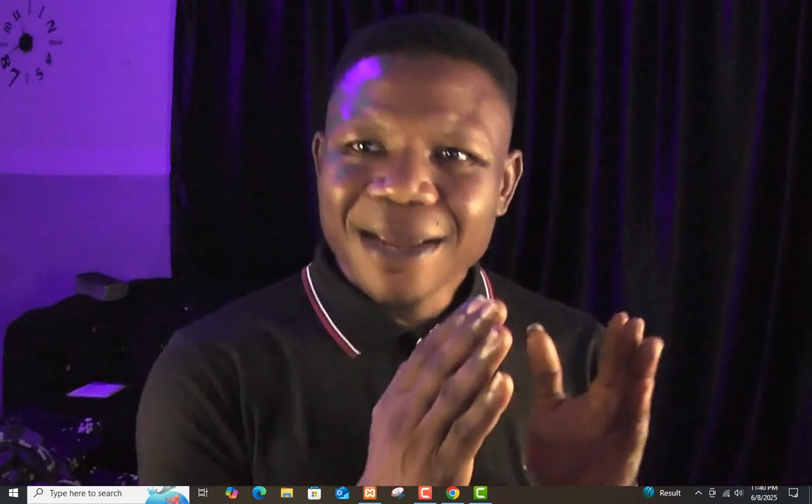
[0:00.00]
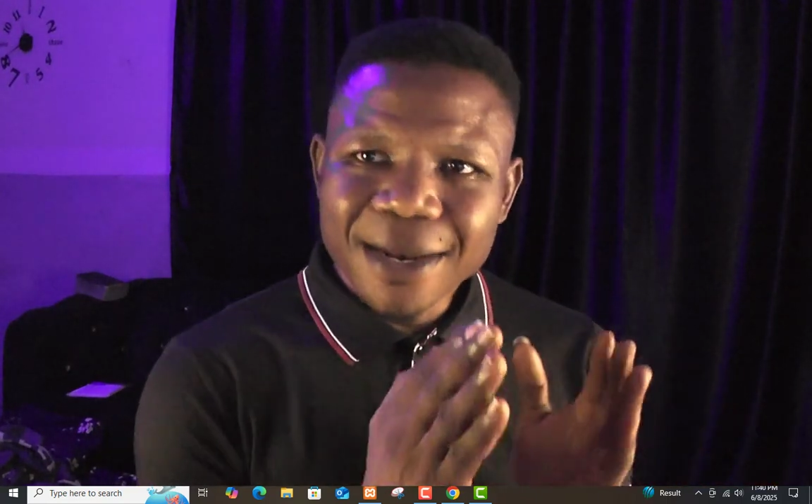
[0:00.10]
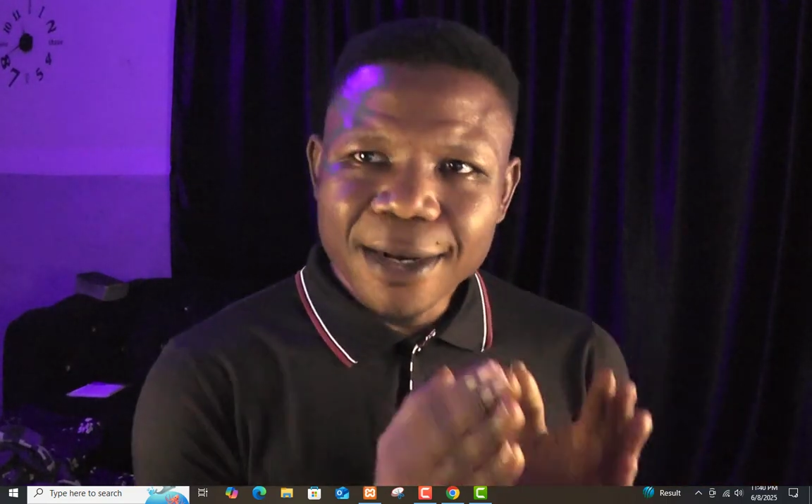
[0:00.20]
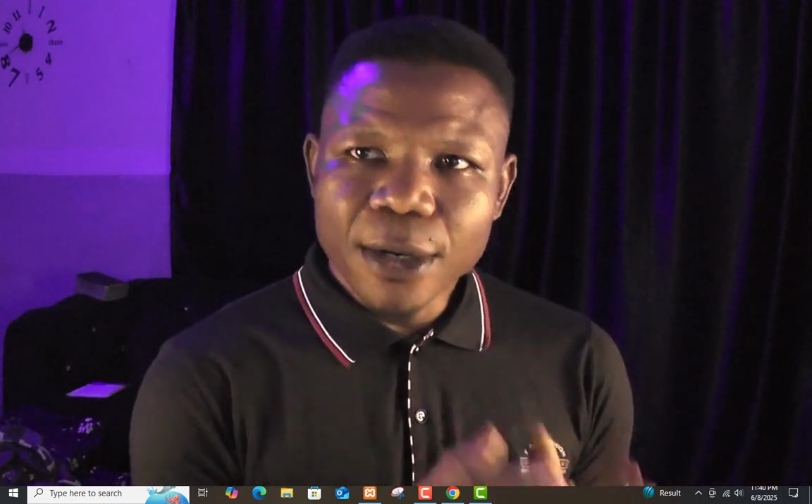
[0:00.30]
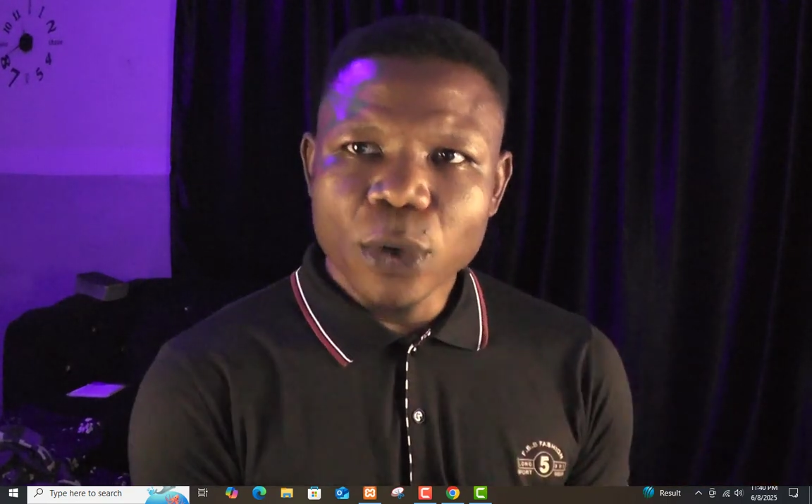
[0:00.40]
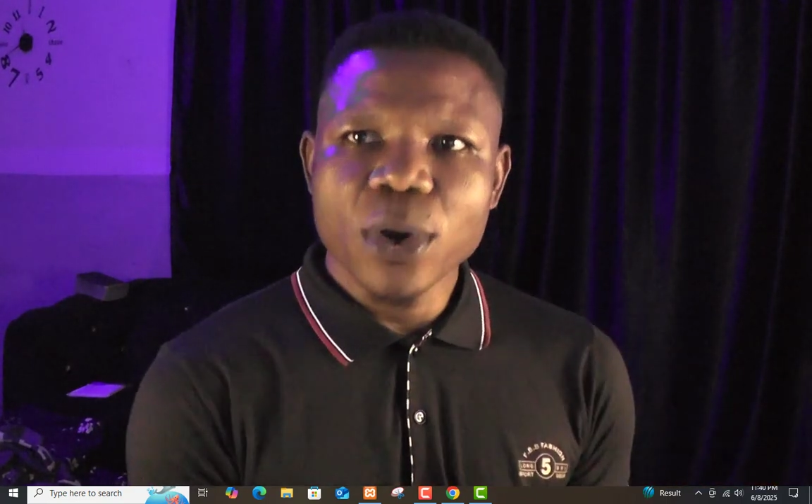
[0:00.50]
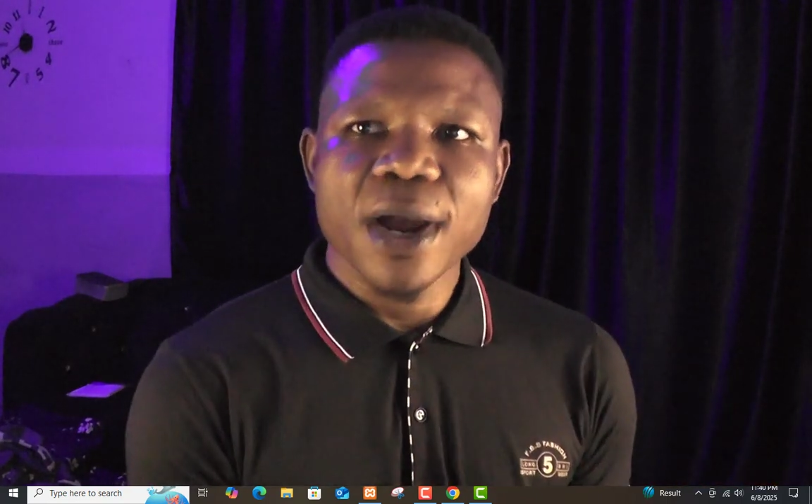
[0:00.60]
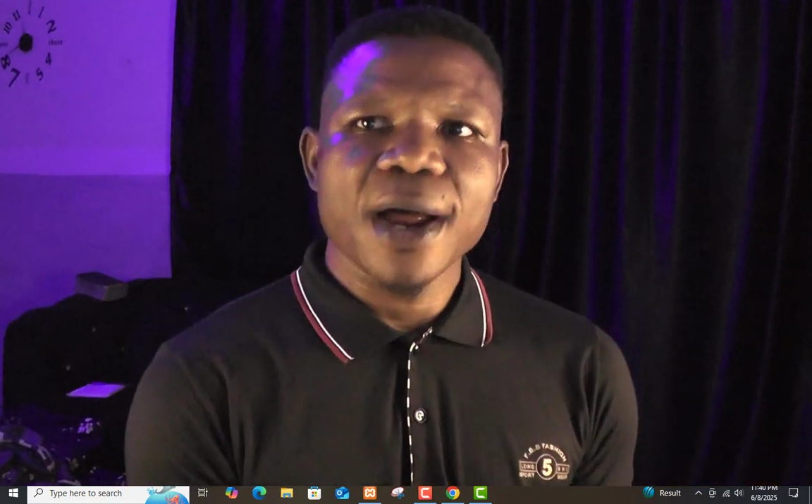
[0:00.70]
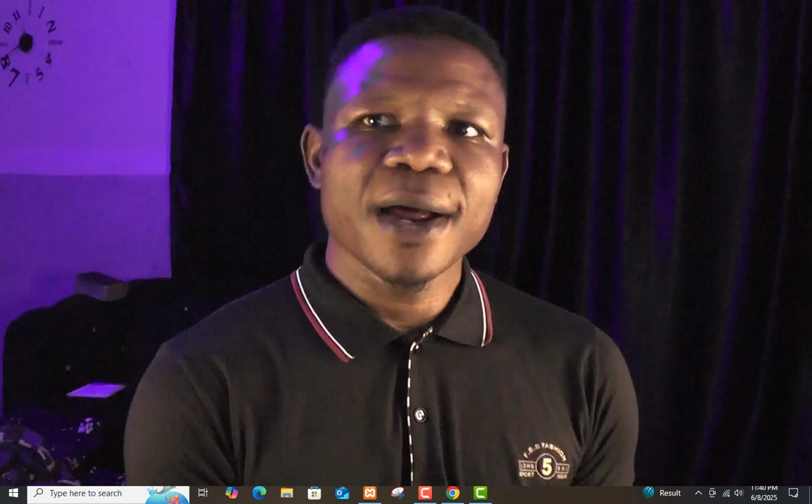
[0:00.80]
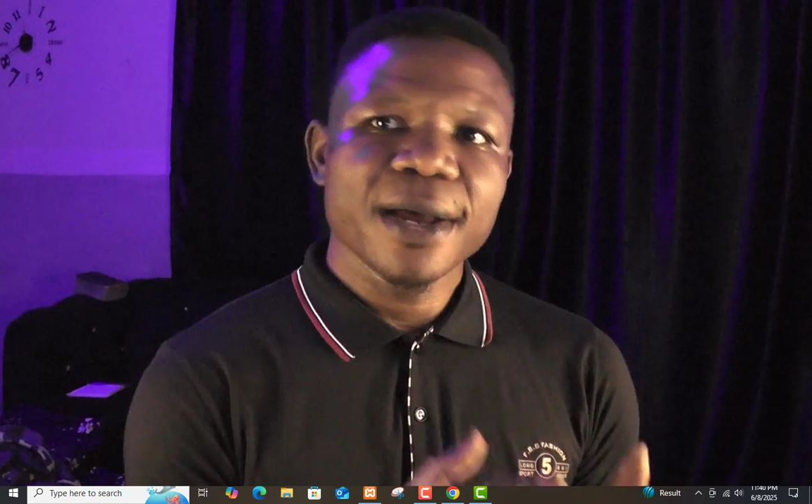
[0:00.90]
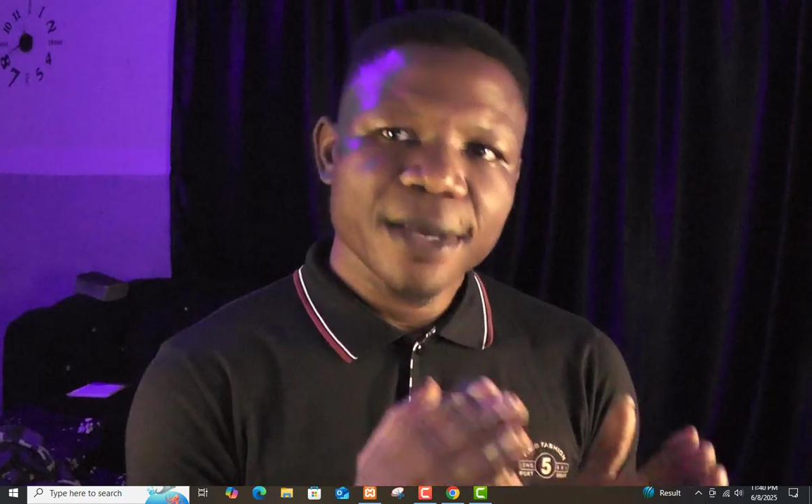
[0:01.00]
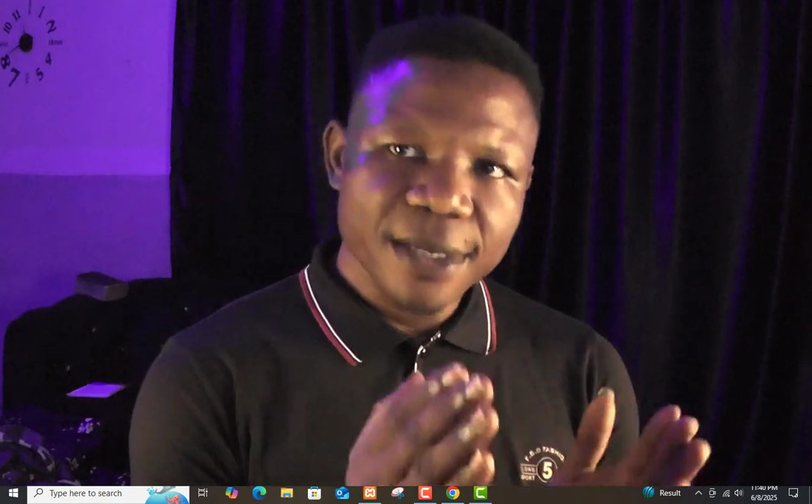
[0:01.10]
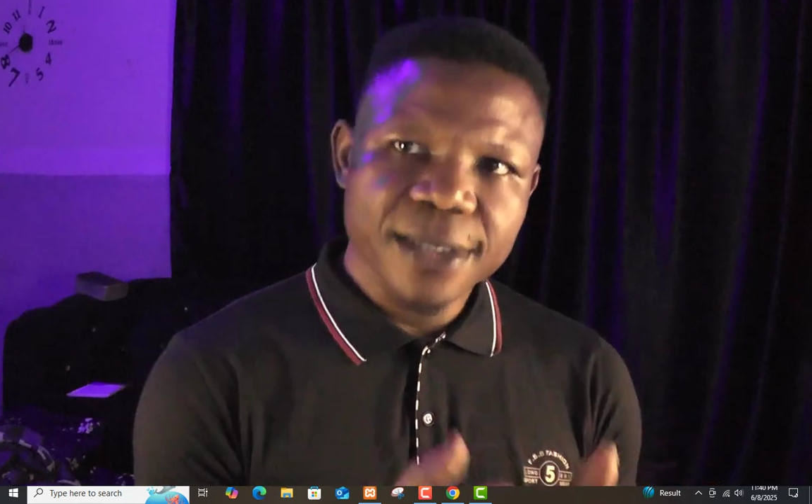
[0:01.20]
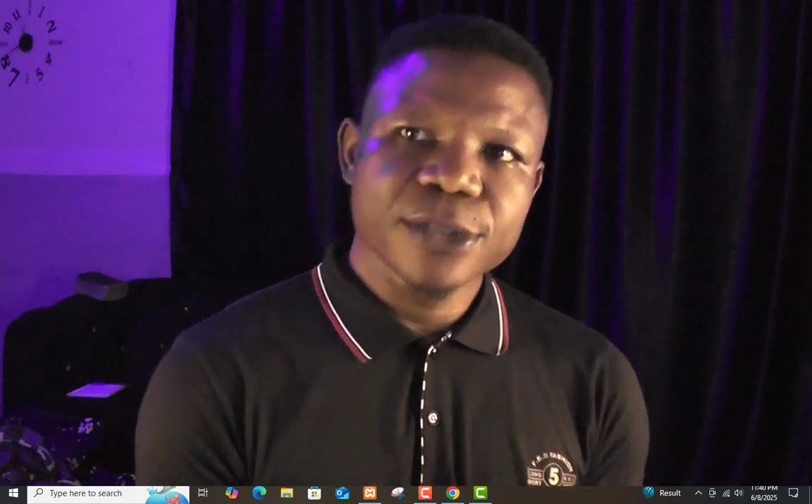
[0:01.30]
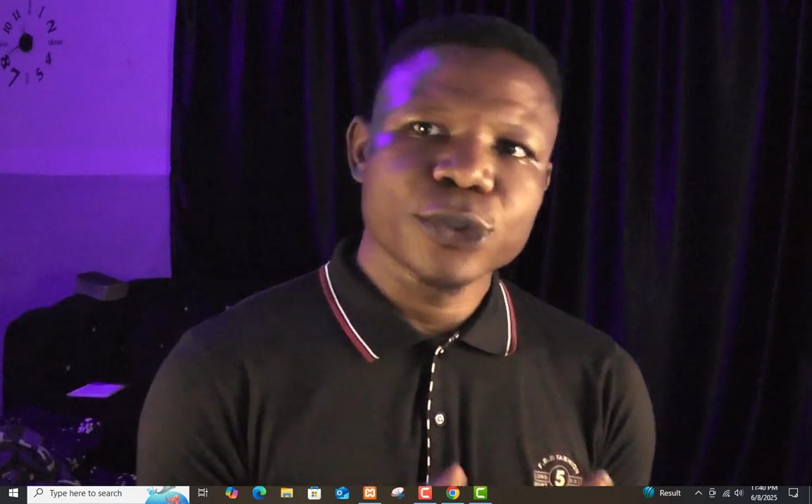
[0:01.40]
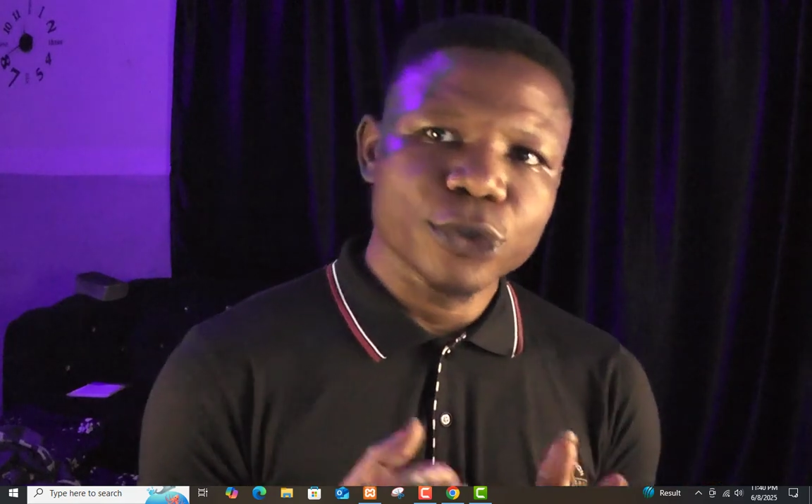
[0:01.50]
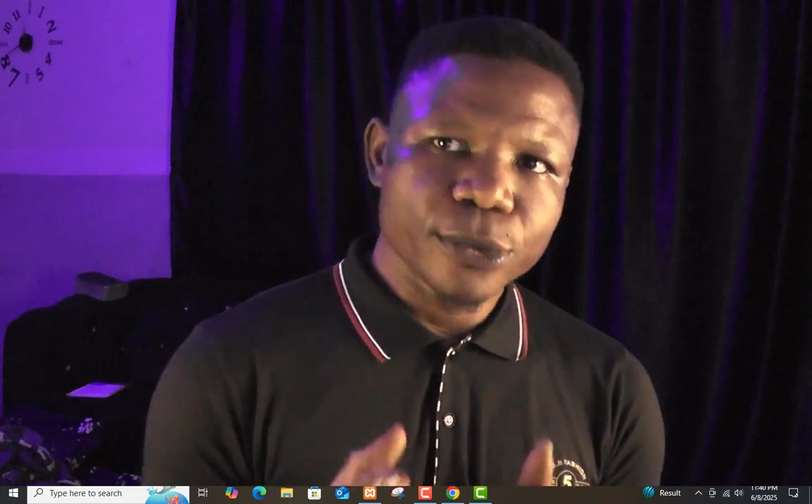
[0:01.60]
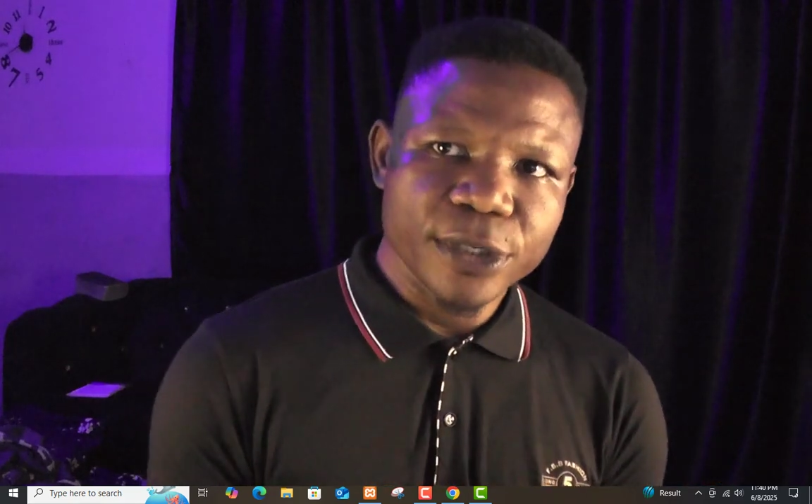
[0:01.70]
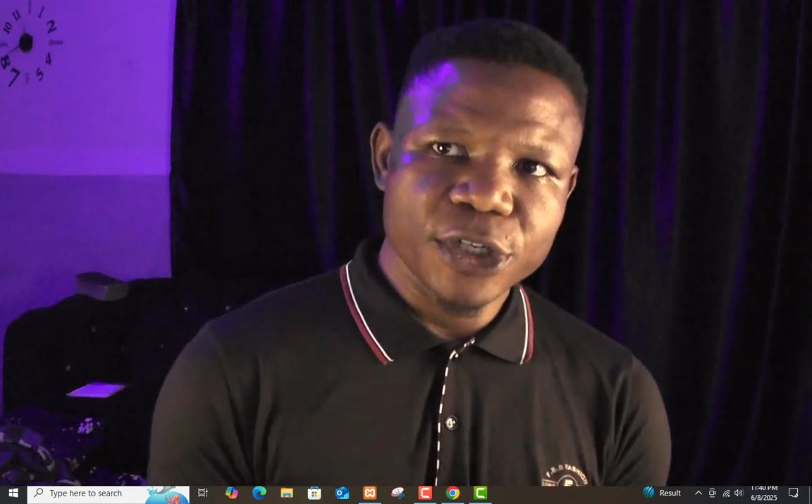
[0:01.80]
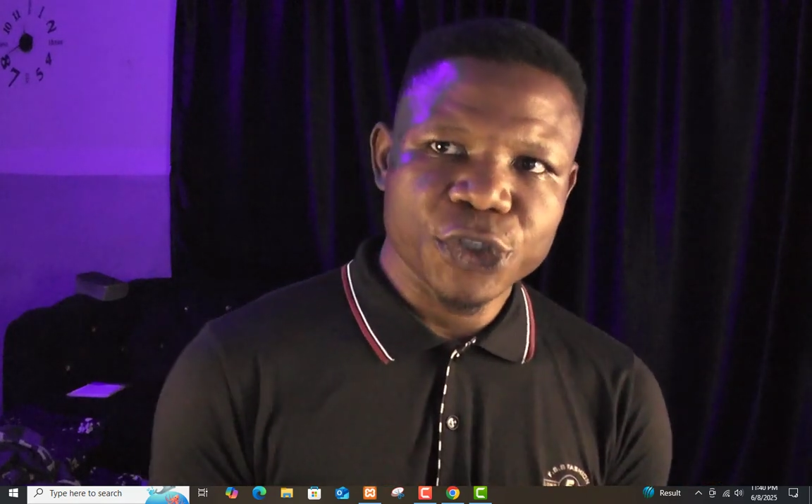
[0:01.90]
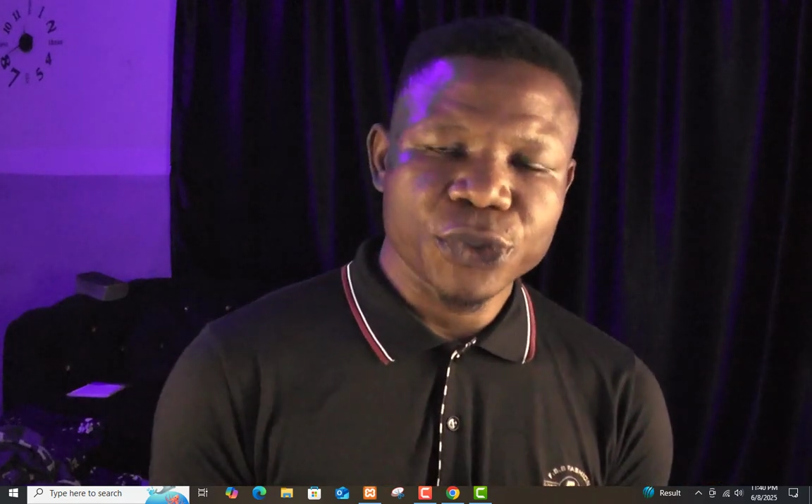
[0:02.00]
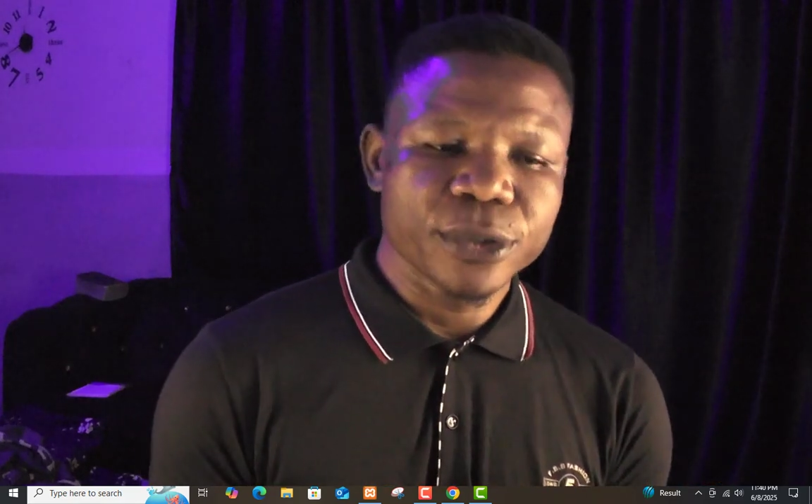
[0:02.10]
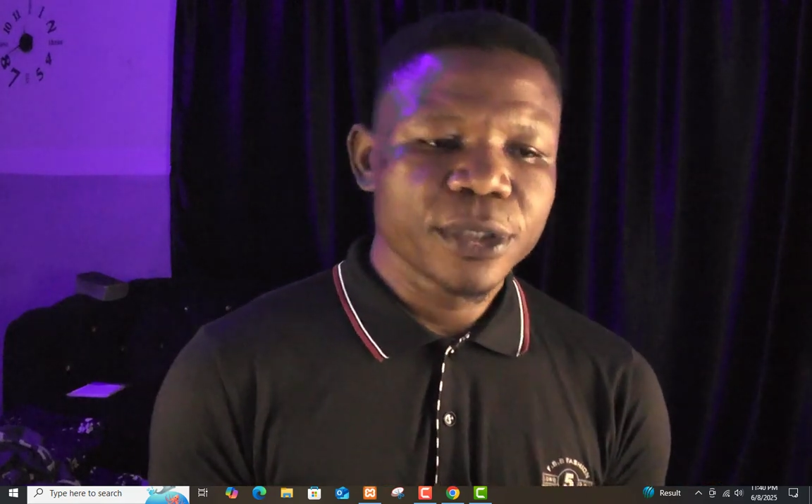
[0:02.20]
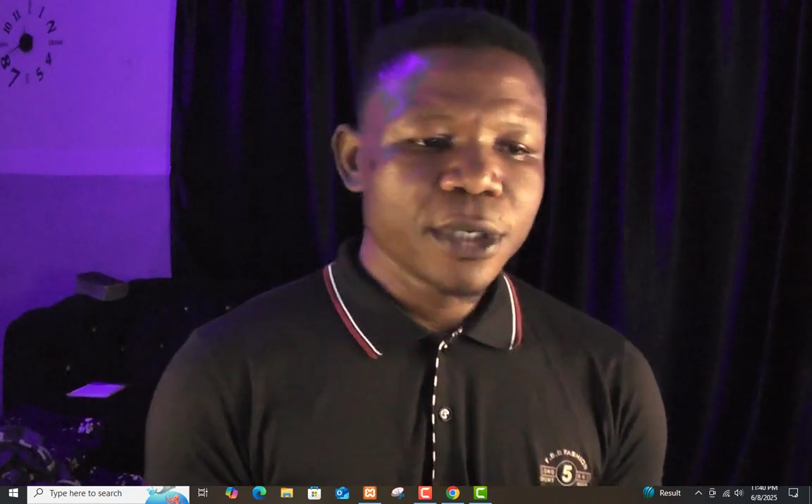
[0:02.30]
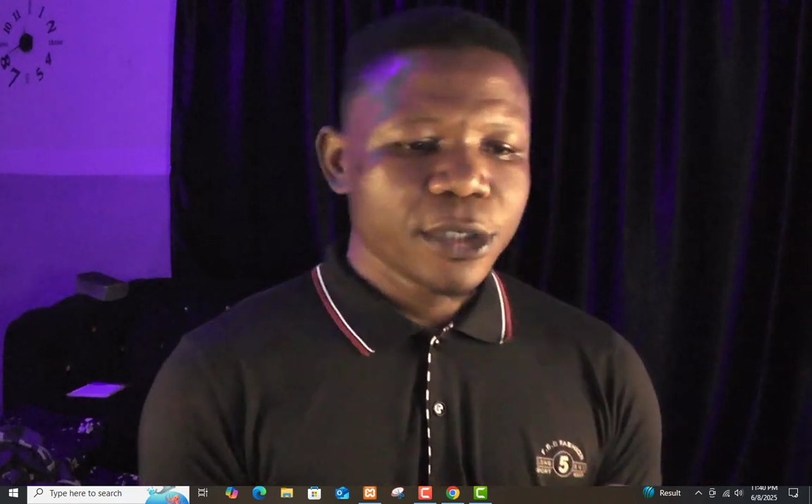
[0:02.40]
a local installation.